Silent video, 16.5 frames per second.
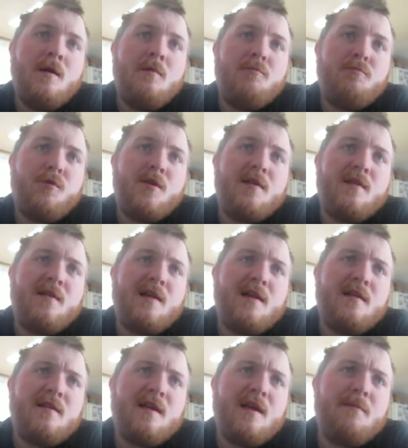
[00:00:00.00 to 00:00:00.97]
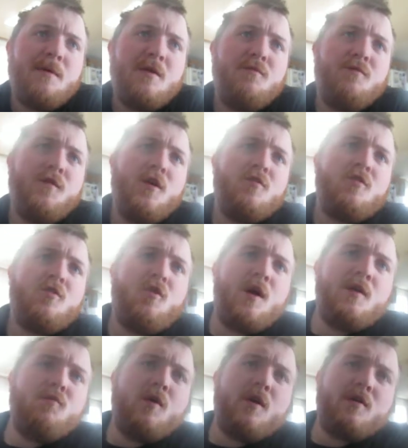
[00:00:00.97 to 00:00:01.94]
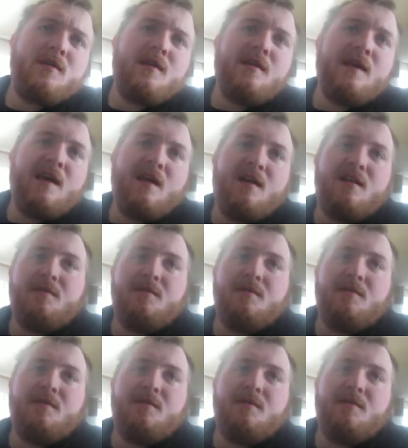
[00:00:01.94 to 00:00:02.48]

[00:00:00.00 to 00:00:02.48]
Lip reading: prison sentence. He had been refused to go on work detail.